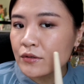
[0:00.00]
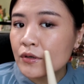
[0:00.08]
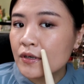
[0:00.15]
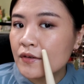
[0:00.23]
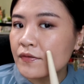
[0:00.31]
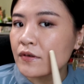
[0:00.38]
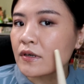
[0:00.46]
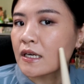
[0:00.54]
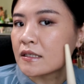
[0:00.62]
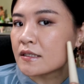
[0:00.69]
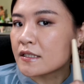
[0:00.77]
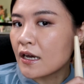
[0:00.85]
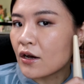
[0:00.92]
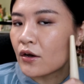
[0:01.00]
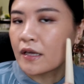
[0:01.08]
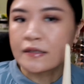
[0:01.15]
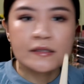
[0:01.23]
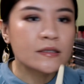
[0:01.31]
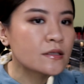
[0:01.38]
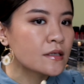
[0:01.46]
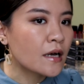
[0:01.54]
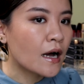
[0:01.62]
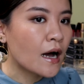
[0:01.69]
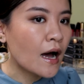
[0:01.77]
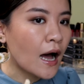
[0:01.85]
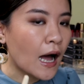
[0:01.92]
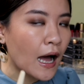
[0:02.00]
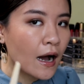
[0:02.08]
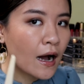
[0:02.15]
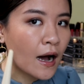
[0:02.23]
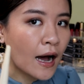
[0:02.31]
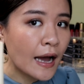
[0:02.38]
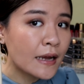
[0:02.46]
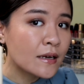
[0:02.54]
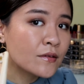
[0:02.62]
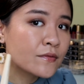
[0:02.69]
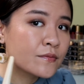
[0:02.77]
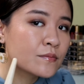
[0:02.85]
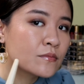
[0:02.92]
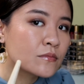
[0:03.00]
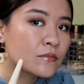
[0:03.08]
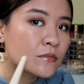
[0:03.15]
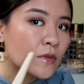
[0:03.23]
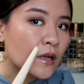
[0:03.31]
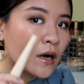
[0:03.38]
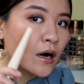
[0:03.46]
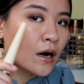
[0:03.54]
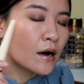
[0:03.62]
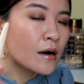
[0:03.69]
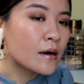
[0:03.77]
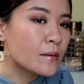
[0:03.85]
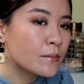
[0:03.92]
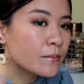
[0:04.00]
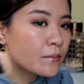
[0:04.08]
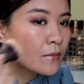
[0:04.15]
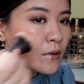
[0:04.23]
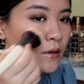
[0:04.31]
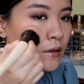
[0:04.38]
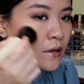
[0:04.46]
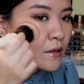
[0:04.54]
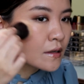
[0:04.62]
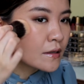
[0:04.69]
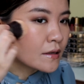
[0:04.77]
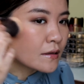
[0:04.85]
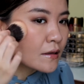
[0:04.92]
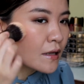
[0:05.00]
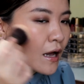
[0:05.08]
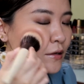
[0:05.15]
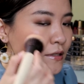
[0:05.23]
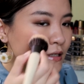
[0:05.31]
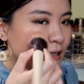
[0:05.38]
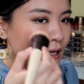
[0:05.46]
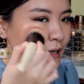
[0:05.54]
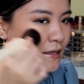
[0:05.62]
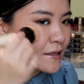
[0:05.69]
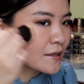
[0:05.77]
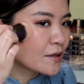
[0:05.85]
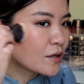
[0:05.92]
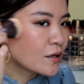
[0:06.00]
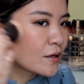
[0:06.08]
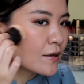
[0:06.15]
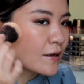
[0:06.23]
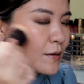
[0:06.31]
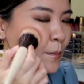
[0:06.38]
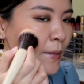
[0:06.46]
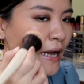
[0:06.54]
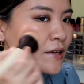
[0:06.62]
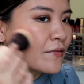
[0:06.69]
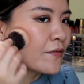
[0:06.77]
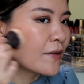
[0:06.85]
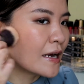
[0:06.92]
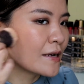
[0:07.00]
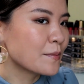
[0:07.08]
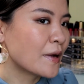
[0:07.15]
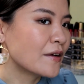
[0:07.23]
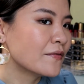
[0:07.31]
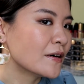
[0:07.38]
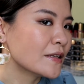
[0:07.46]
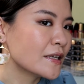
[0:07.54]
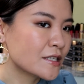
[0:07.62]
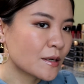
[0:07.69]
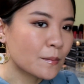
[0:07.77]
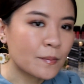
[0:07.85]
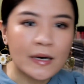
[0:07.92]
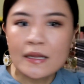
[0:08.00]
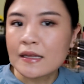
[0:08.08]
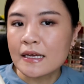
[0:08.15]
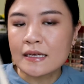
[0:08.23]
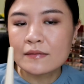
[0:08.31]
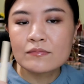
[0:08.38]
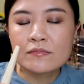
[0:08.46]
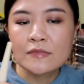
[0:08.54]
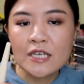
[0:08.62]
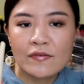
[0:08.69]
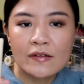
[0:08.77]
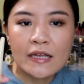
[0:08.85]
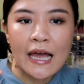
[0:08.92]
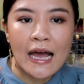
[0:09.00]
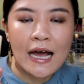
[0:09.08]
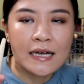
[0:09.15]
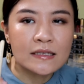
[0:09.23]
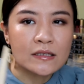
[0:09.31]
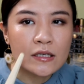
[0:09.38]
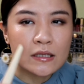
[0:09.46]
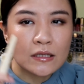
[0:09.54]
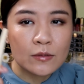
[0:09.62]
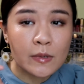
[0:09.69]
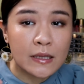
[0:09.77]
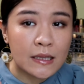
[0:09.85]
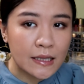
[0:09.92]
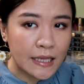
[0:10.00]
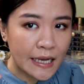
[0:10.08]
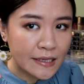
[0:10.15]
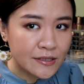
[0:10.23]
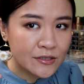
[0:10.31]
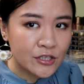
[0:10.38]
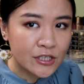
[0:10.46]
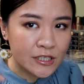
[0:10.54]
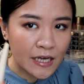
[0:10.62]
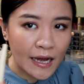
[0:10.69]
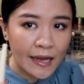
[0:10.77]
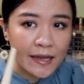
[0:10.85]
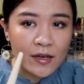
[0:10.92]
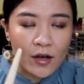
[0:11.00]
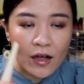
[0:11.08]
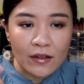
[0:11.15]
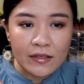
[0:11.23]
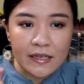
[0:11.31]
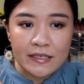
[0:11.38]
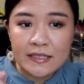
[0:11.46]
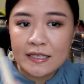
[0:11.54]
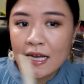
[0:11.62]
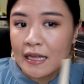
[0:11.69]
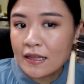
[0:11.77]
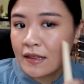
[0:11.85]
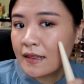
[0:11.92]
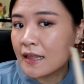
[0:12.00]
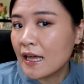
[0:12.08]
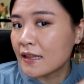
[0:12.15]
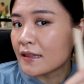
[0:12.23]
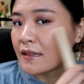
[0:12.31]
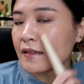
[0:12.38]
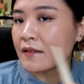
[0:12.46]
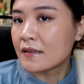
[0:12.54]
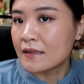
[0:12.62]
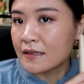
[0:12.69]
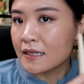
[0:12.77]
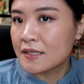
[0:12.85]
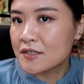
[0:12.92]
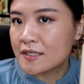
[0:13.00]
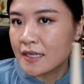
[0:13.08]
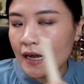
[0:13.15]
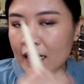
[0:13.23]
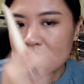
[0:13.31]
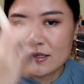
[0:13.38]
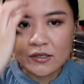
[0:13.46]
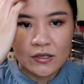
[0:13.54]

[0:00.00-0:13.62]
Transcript: know if you can tell, it's kind of not like mattifying my foundation, but it definitely has a little bit less shine on this side than this side.